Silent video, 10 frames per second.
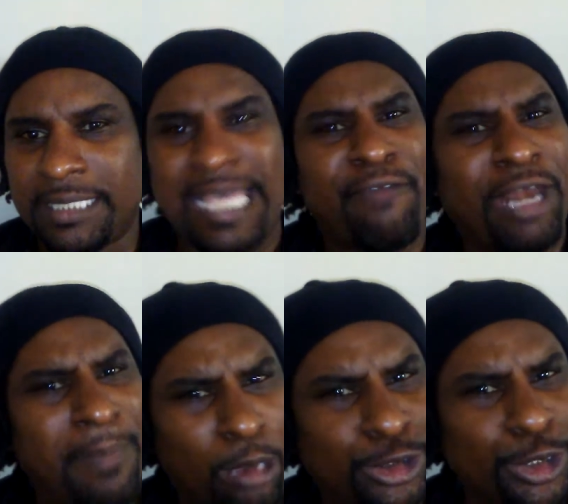it's not really
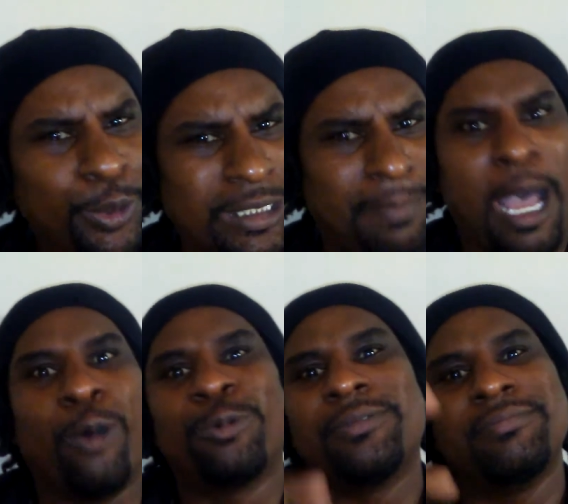about you. It's
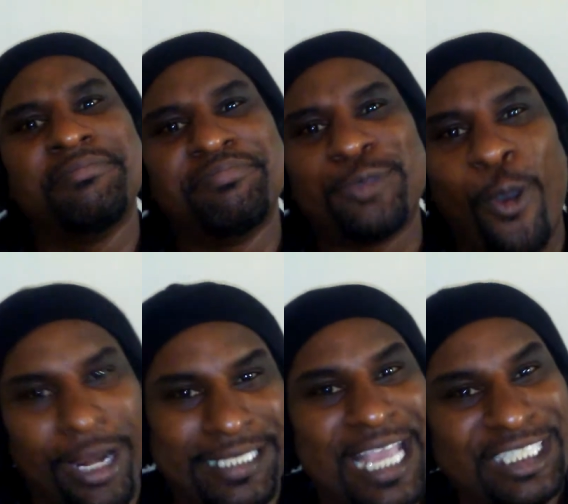about the
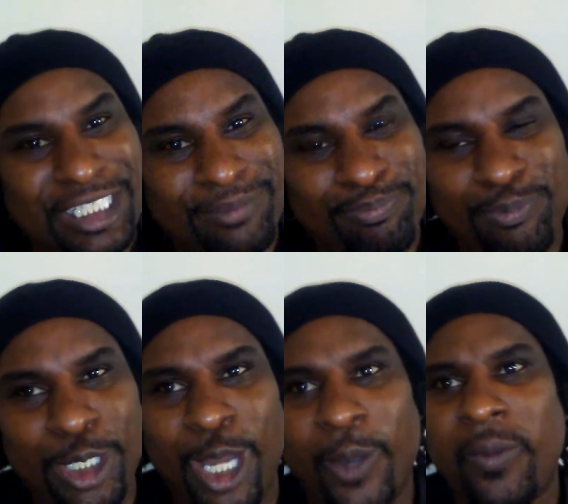organization,
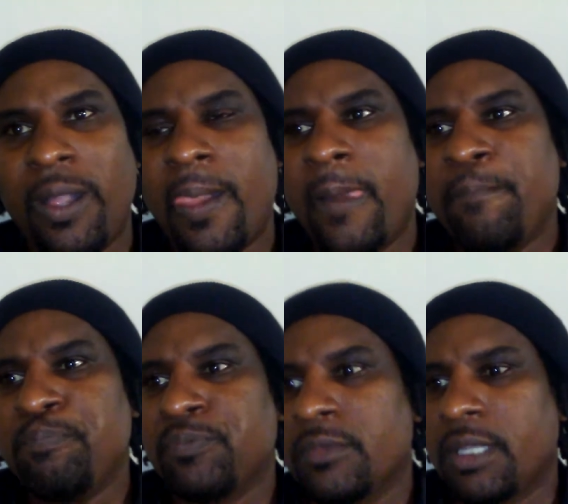
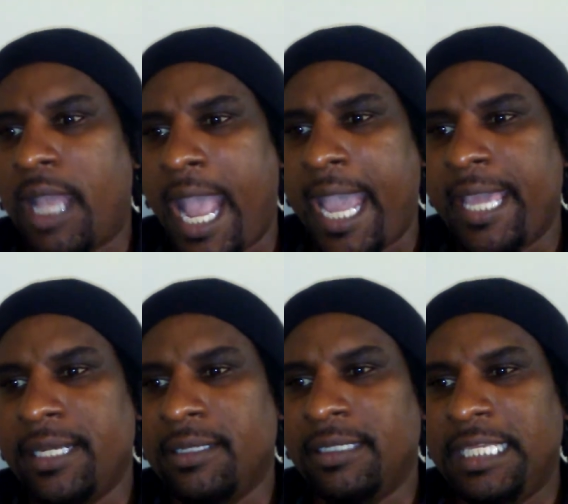
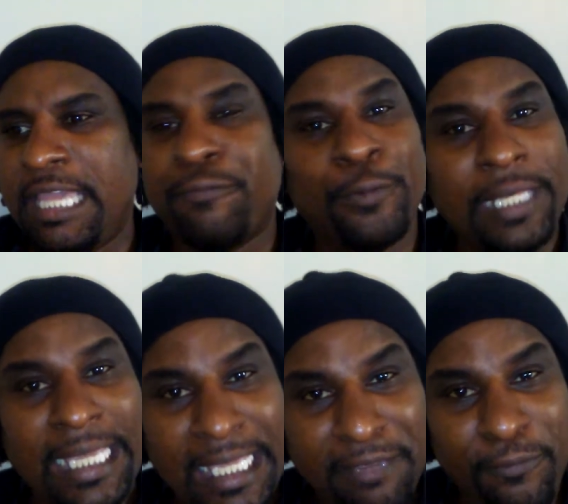and if you
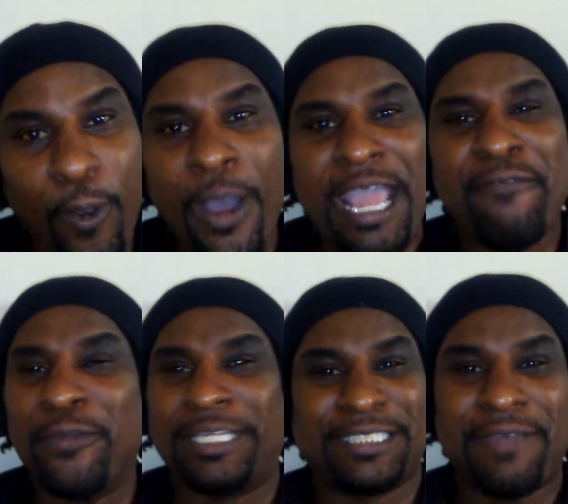leave or
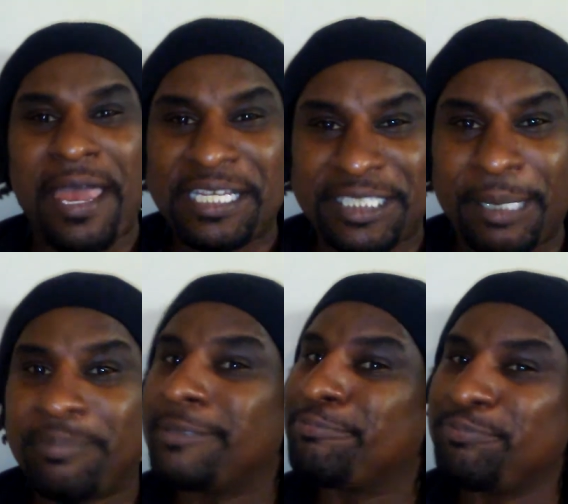if you're
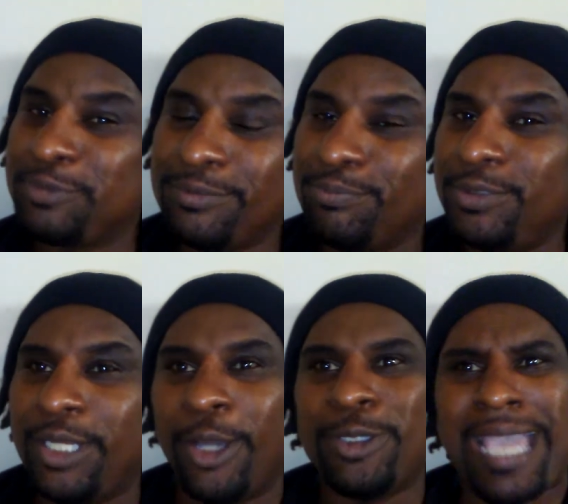disfellowshipped,
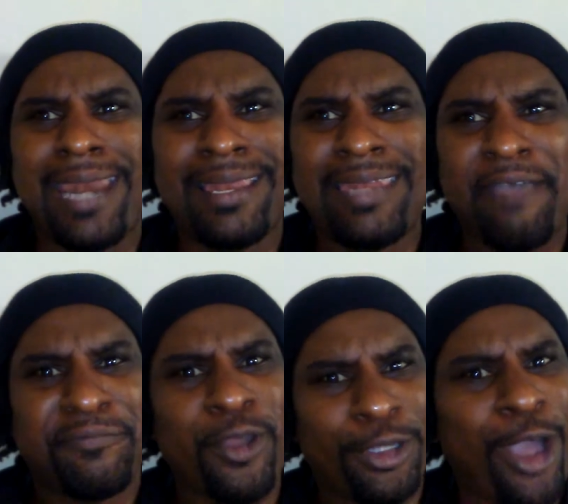you're kind of
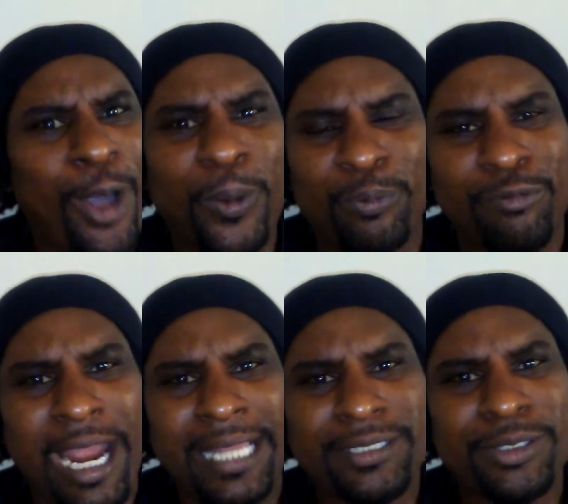left on your own,
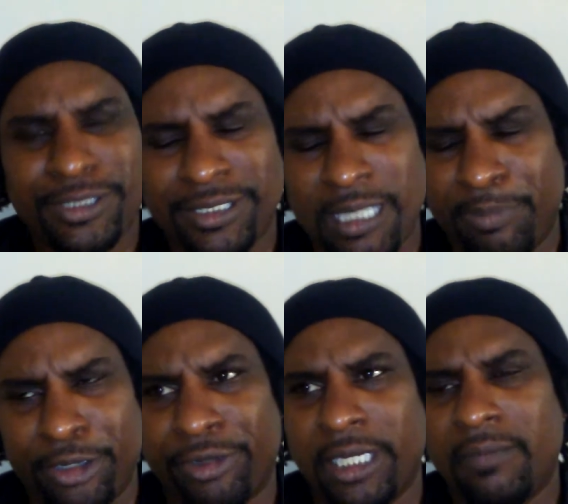right? To some
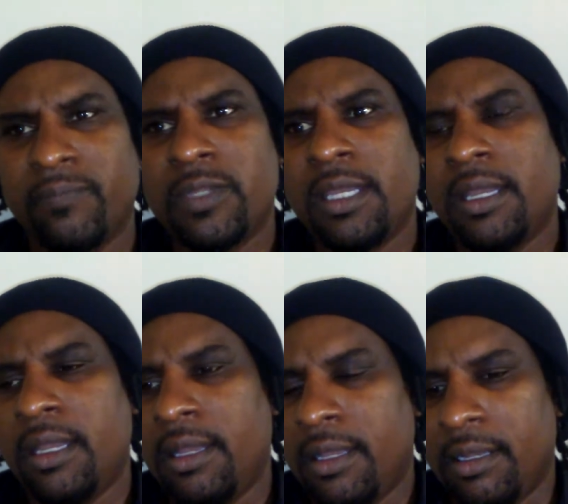degree.
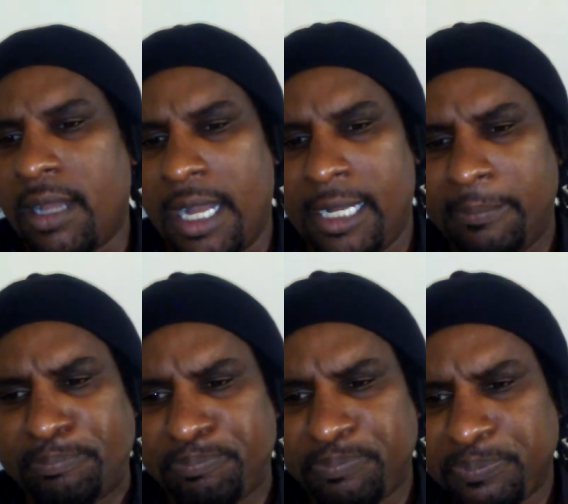
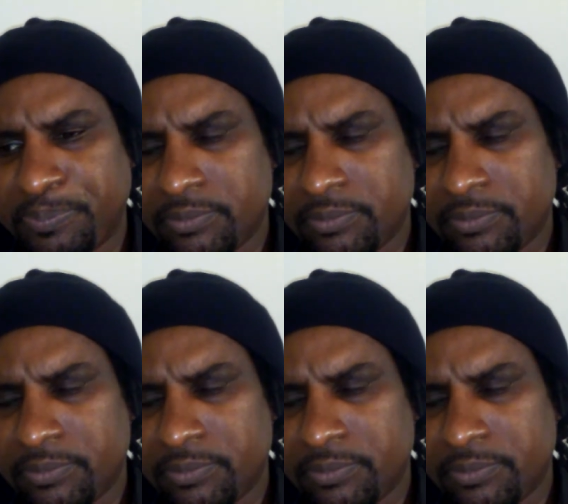And